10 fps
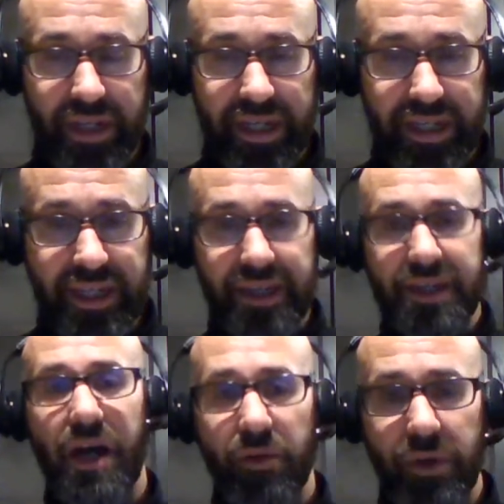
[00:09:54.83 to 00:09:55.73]
He did
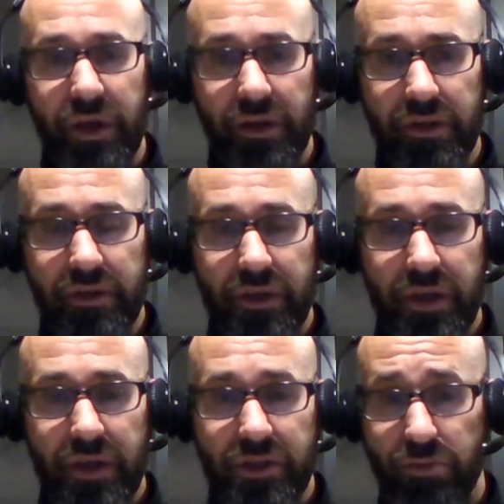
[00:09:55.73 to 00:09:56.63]
come here
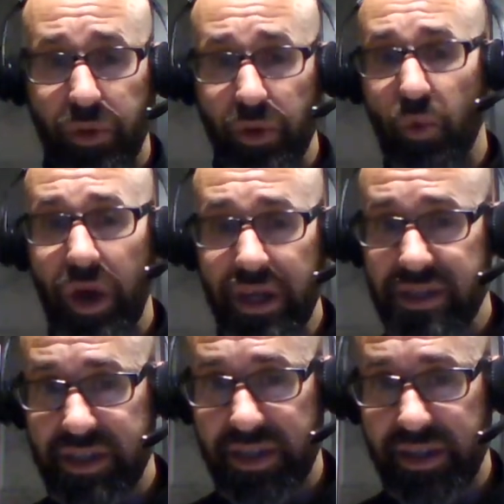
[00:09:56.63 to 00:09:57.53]
to put away
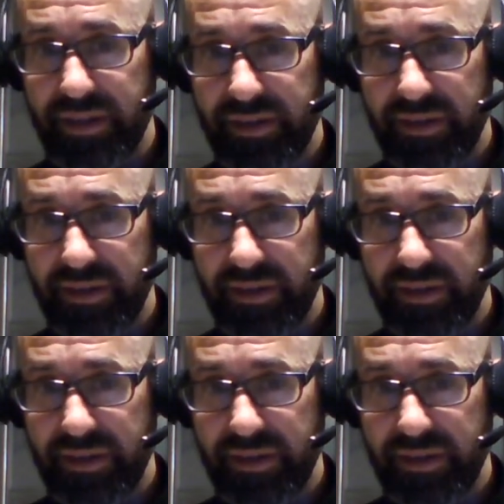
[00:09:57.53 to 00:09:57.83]
sin.